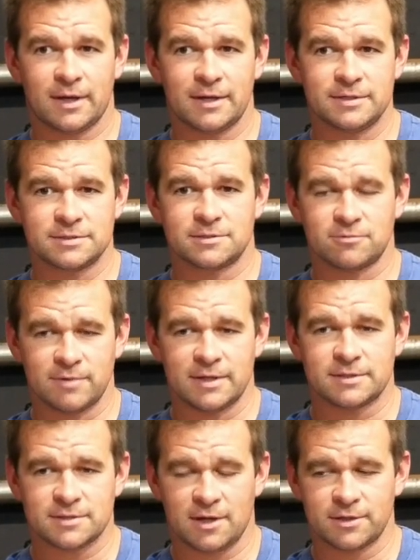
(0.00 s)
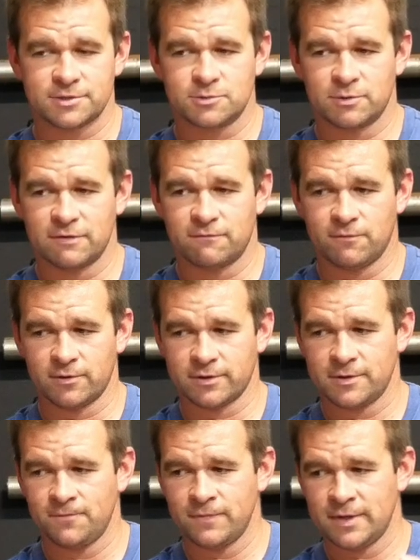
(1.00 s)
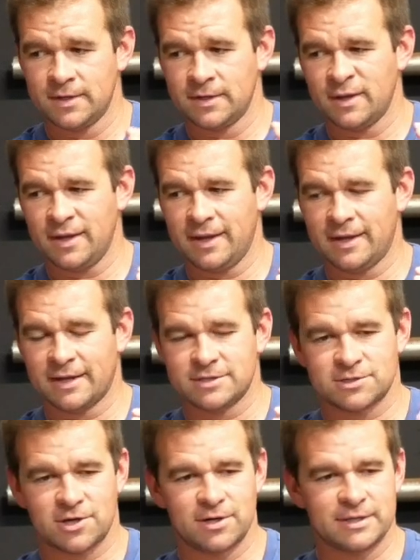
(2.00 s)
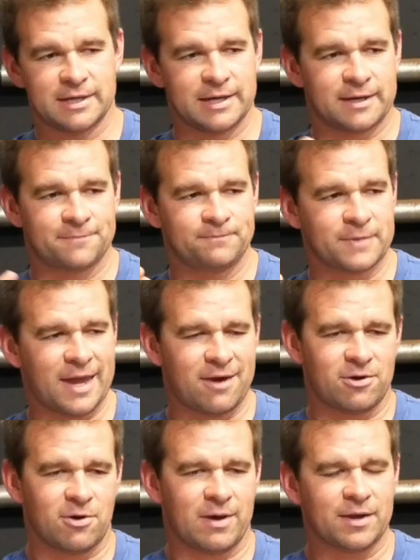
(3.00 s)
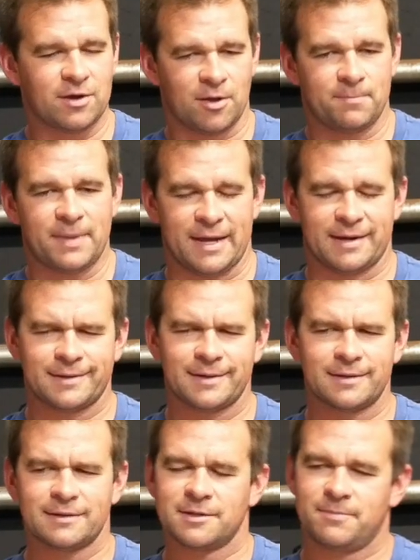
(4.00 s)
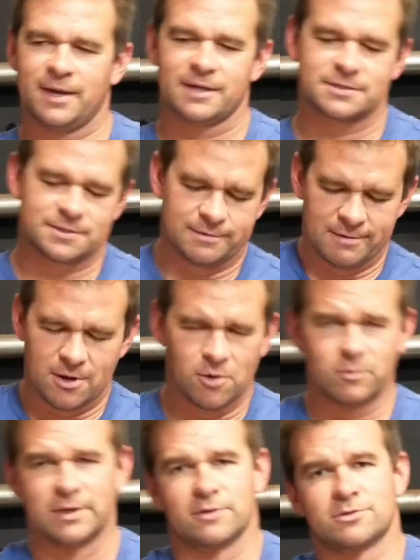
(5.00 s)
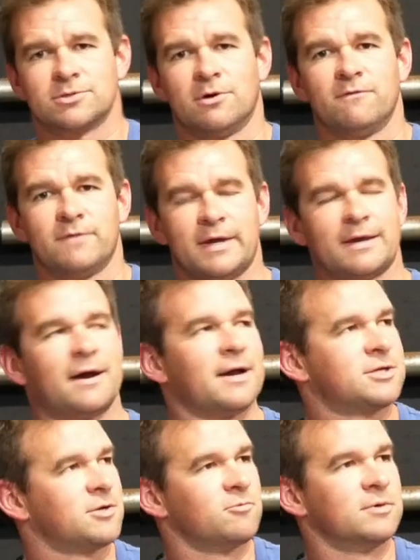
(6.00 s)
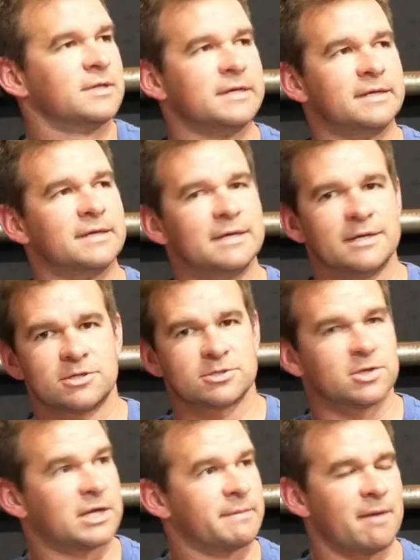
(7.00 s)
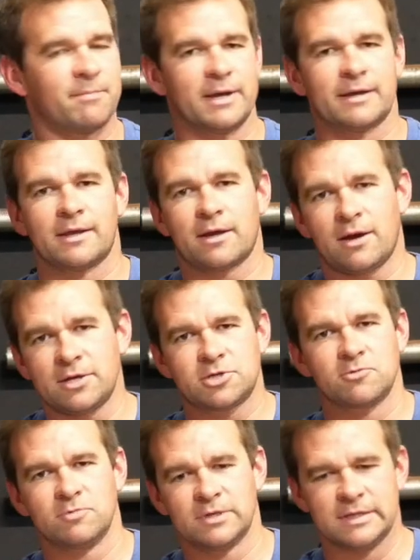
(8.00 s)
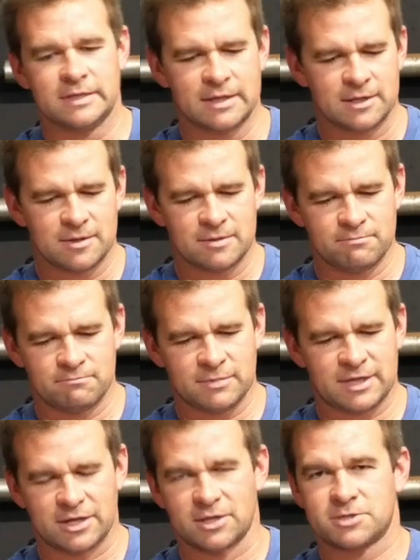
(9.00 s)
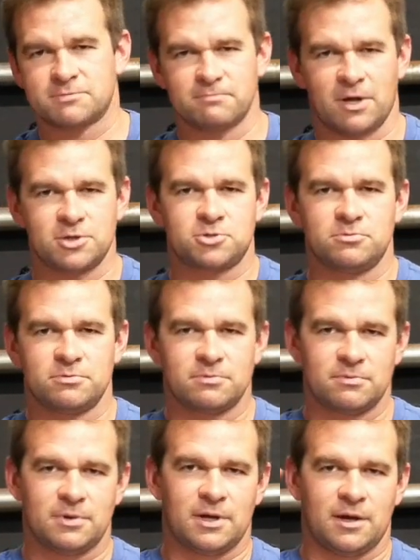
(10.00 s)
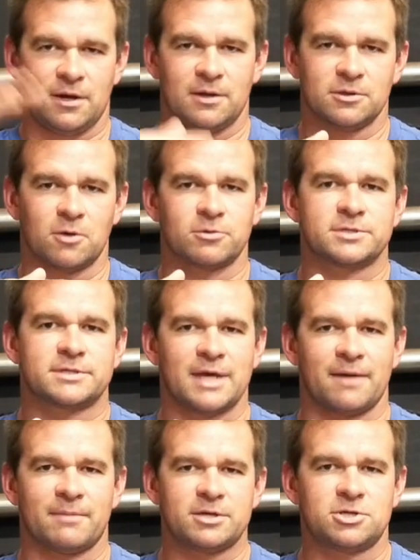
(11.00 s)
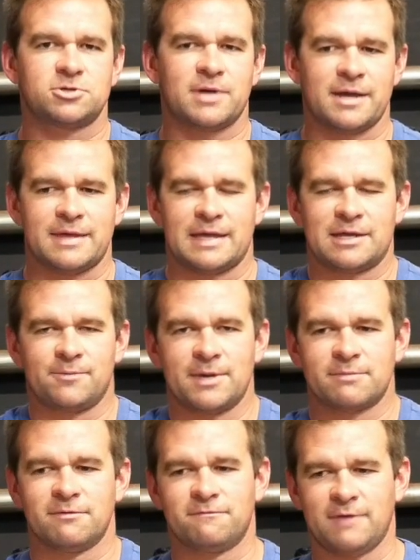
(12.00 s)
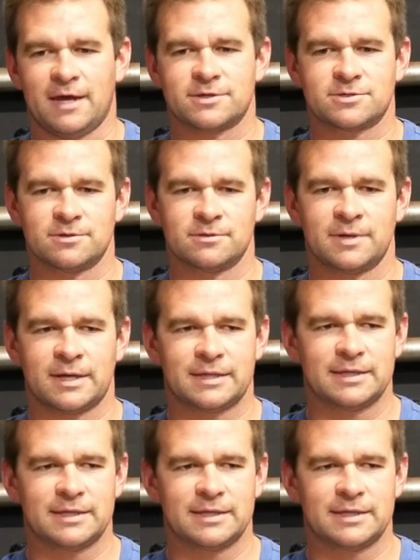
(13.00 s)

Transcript: is the race, August 24th. And I started I call it panicking in the past week or so of I should really, just looking at my bike, I should really get a lower stem. I should try that. That'll make me faster. I